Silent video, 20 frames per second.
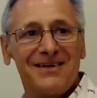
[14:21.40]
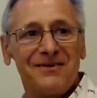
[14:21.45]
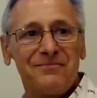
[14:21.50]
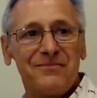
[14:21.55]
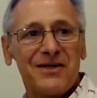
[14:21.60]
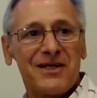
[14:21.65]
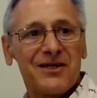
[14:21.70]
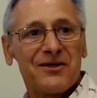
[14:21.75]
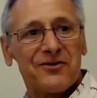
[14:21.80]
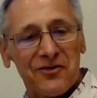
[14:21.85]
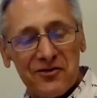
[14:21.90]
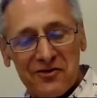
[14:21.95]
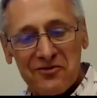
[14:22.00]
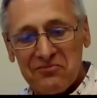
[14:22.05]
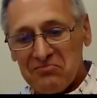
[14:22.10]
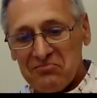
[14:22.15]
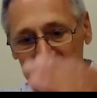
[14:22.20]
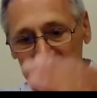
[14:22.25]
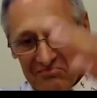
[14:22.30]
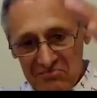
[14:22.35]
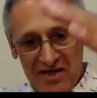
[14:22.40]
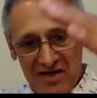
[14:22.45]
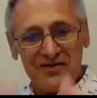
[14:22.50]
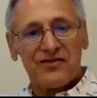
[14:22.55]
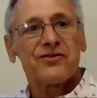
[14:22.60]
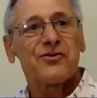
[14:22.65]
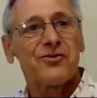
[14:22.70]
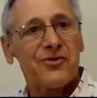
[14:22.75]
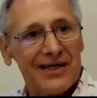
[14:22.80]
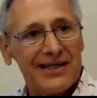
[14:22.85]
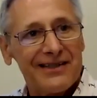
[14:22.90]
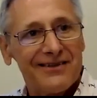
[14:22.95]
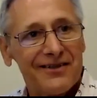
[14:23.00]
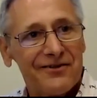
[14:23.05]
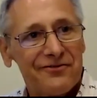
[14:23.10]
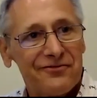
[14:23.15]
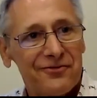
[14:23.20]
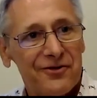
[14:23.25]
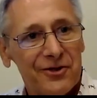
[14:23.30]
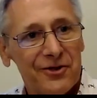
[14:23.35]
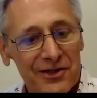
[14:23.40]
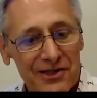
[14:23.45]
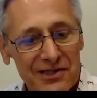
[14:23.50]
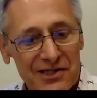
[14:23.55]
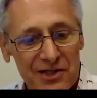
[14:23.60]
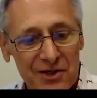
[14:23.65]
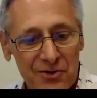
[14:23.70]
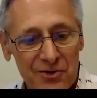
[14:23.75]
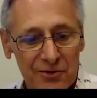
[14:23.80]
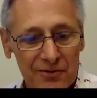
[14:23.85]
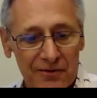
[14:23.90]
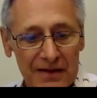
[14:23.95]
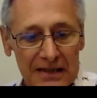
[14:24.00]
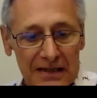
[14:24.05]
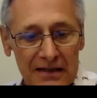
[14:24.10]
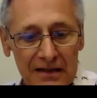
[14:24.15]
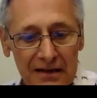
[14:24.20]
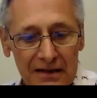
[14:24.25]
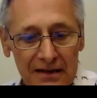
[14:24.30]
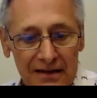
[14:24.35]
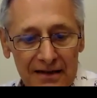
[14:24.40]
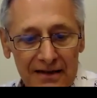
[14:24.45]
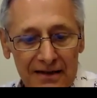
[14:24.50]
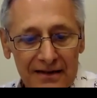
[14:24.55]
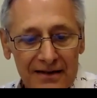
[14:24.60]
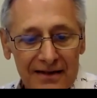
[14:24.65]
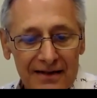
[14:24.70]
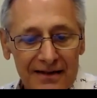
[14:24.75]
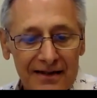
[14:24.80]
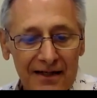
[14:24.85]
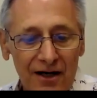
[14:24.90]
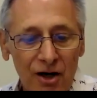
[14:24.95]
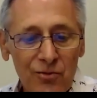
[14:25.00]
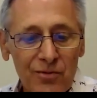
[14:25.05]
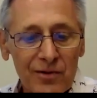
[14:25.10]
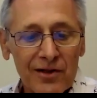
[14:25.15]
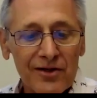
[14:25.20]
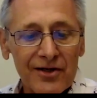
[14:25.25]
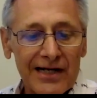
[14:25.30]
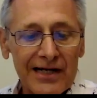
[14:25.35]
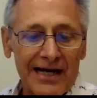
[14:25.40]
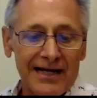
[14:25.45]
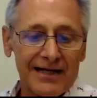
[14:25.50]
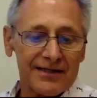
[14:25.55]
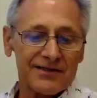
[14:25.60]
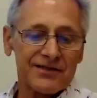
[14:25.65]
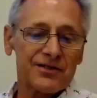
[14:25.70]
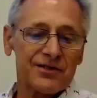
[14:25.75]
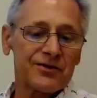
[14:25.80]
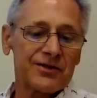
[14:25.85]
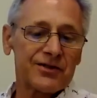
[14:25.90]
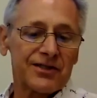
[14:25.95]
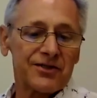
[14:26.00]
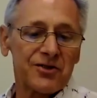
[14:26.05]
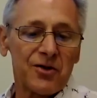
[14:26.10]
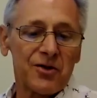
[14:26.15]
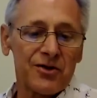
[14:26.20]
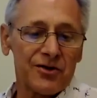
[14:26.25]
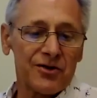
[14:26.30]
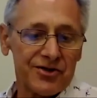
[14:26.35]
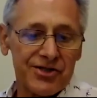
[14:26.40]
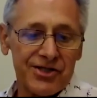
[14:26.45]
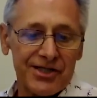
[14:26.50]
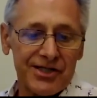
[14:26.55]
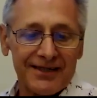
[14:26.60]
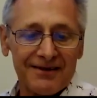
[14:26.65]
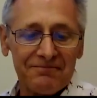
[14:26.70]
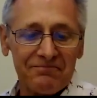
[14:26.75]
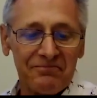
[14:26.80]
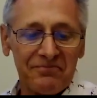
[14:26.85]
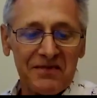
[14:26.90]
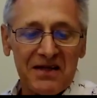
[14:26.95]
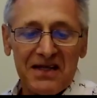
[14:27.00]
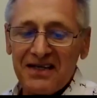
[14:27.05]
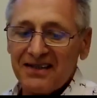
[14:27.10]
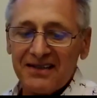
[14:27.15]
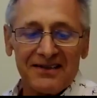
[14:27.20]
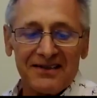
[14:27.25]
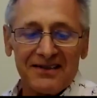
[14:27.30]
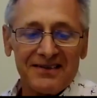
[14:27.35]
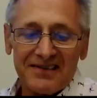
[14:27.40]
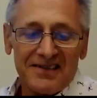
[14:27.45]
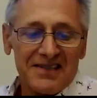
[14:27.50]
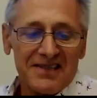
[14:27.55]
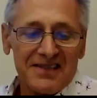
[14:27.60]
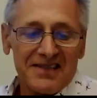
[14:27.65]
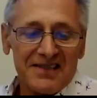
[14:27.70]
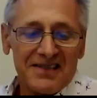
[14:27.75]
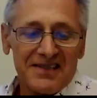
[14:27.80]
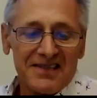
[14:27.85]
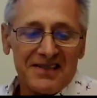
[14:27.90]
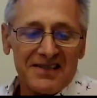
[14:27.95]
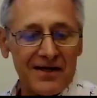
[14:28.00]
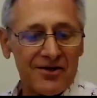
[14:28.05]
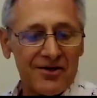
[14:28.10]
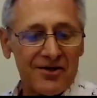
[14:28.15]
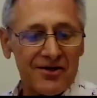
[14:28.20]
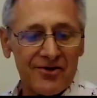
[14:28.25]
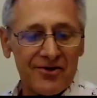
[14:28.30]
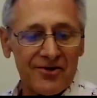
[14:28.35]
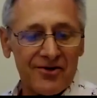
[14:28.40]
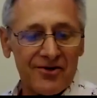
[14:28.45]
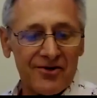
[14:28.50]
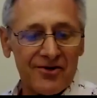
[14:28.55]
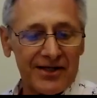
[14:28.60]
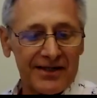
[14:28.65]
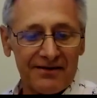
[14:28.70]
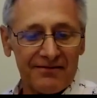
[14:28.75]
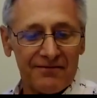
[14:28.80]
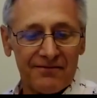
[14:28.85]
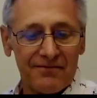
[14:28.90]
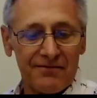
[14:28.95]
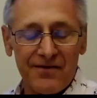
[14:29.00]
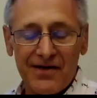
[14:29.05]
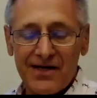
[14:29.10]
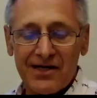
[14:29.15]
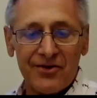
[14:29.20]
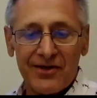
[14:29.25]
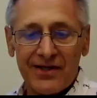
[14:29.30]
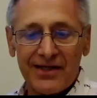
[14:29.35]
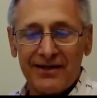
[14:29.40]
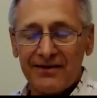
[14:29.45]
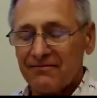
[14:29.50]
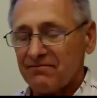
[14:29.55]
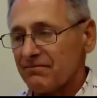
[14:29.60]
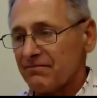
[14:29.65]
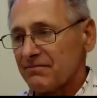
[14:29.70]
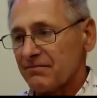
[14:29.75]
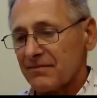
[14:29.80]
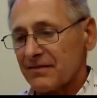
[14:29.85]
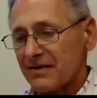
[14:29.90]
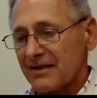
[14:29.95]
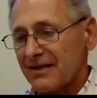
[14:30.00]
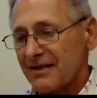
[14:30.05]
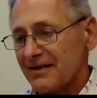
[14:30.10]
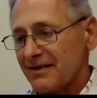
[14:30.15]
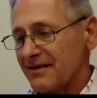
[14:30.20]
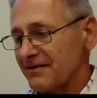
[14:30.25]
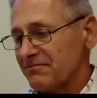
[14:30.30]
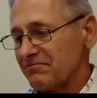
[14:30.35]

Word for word: because it's creative on its own. Uh, over reliance on technology, this isn't very, very uh,